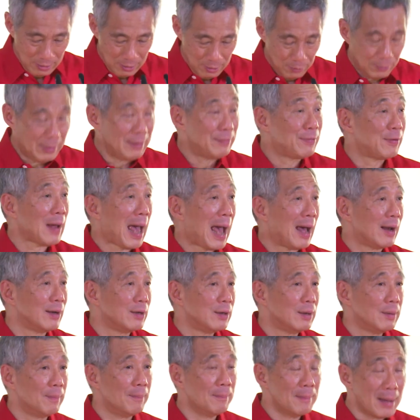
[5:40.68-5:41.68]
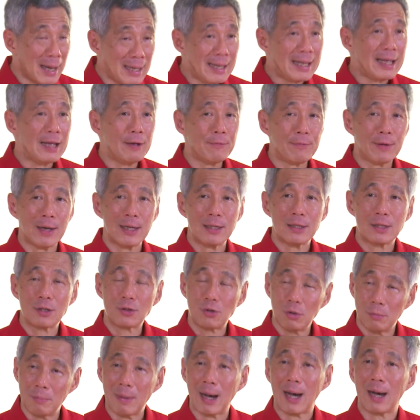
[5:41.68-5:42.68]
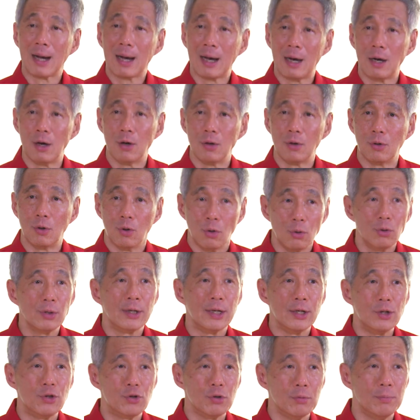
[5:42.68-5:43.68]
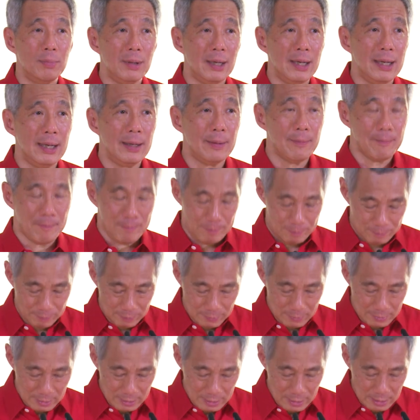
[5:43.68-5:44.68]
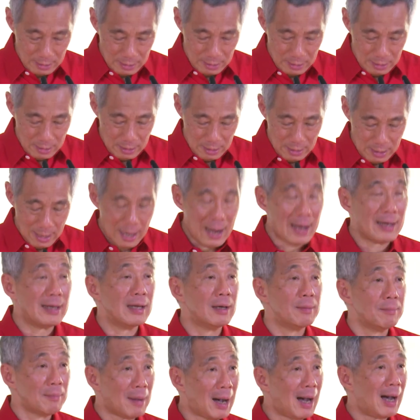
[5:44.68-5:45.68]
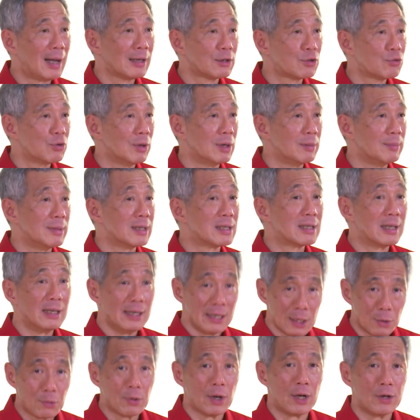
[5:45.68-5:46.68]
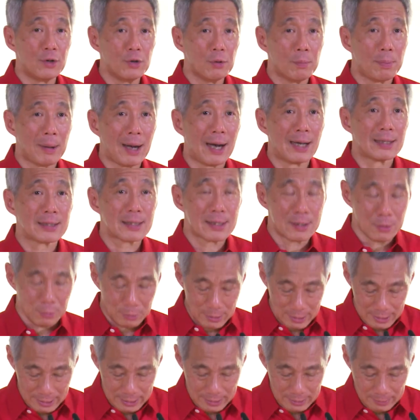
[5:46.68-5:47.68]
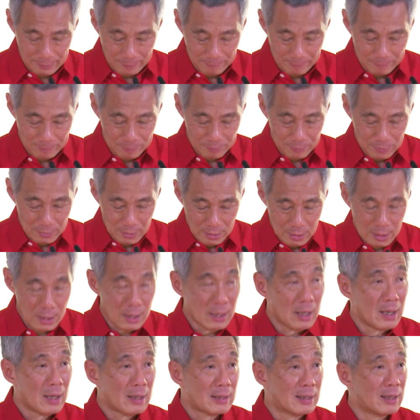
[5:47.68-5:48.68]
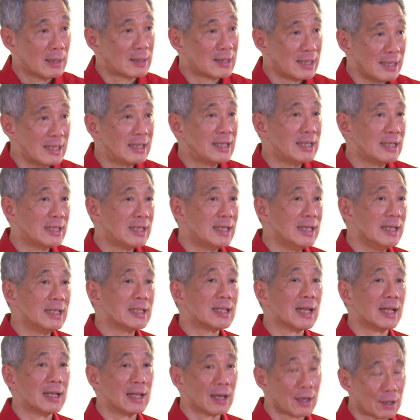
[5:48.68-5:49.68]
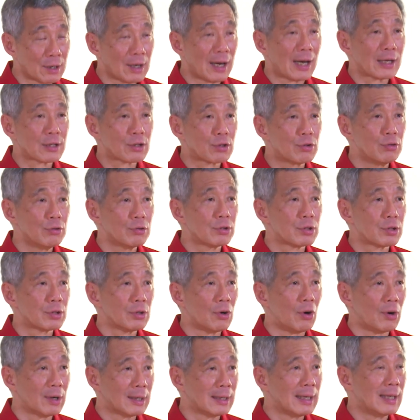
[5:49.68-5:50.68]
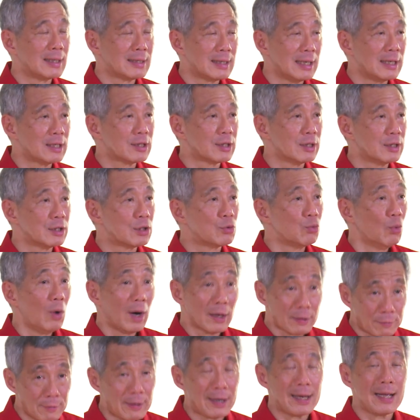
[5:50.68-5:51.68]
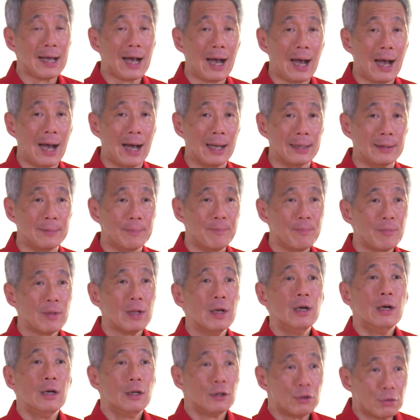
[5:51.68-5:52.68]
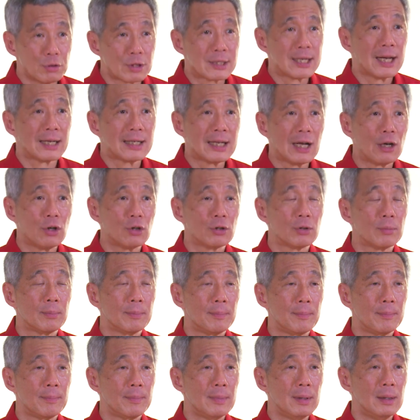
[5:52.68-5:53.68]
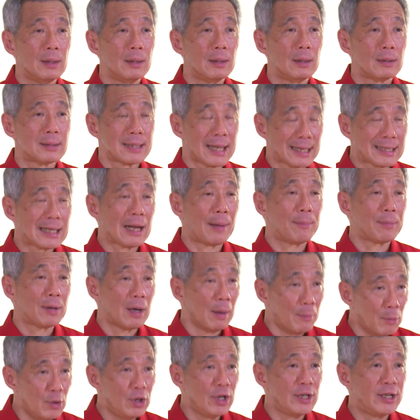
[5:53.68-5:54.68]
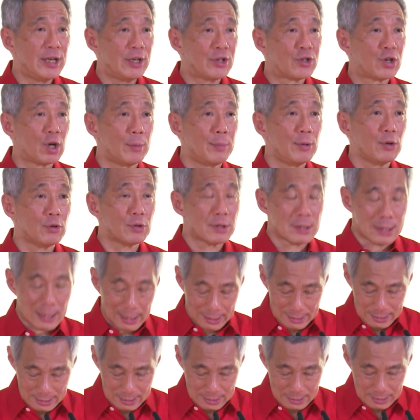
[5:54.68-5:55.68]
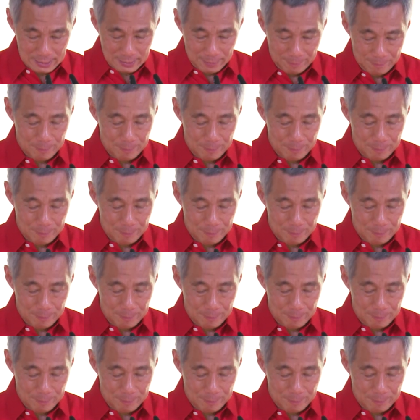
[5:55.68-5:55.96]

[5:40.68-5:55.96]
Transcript: We've had many events to mark our Golden Jubilee, and in March, when Mr. Lee Kuan Yew passed away, the CCCs and the grassroots organizations worked very hard to set up community tribute sites